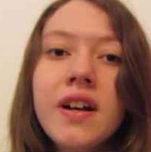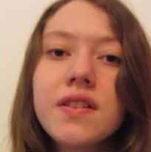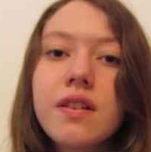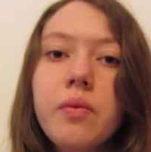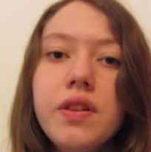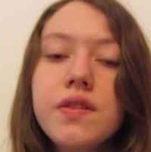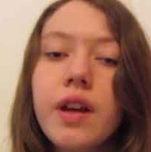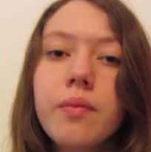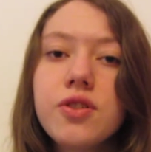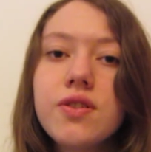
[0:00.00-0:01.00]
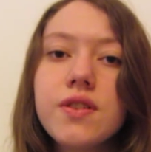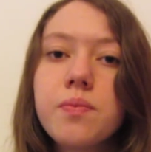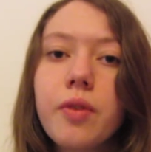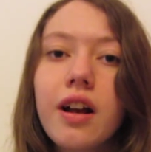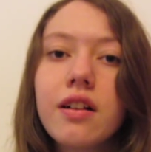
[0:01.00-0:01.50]
so I wouldn't say I'm just a
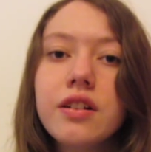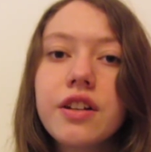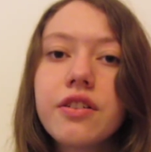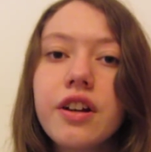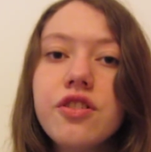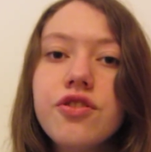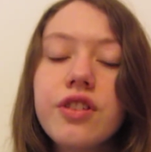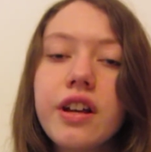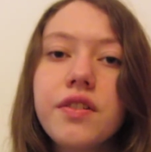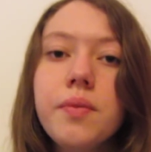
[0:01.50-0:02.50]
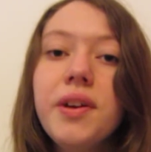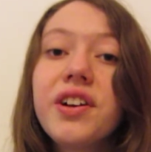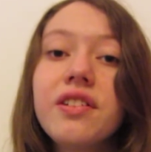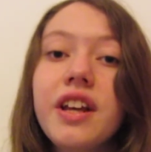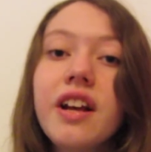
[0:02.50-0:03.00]
spring cleaner I just like to be
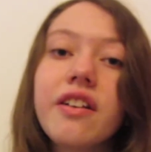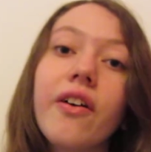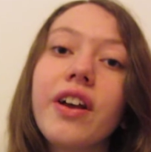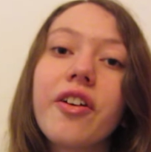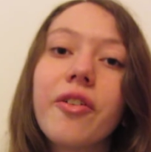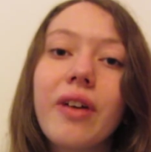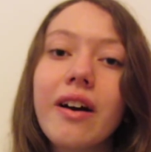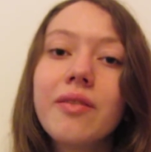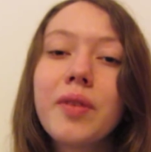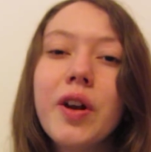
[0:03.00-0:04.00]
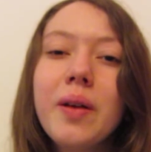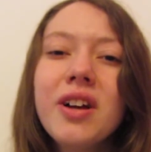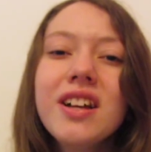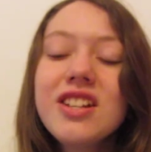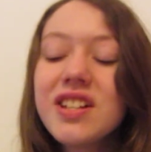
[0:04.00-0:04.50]
clean all year round pretty
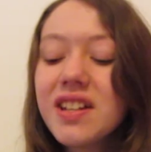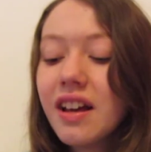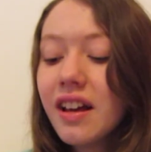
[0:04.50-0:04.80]
much